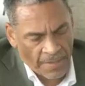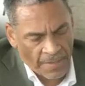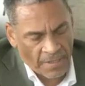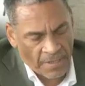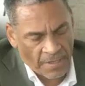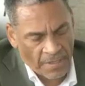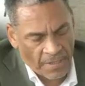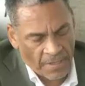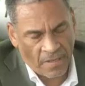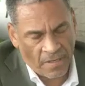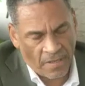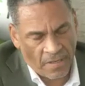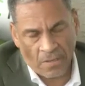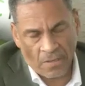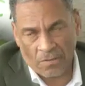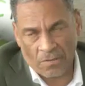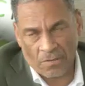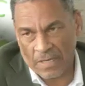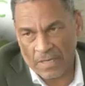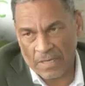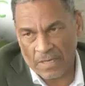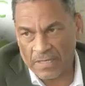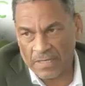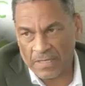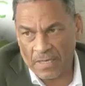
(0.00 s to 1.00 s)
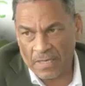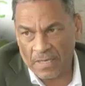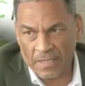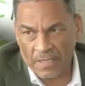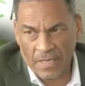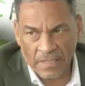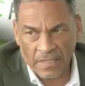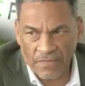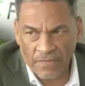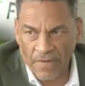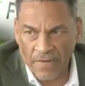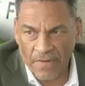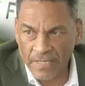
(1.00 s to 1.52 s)
It
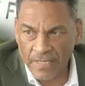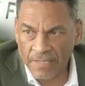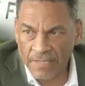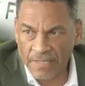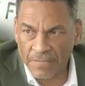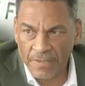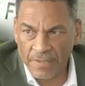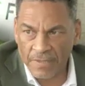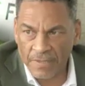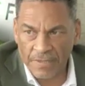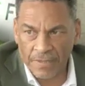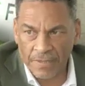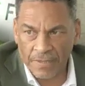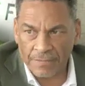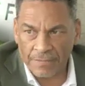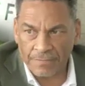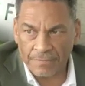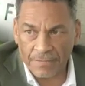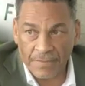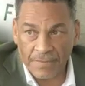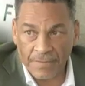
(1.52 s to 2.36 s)
facilitates investments in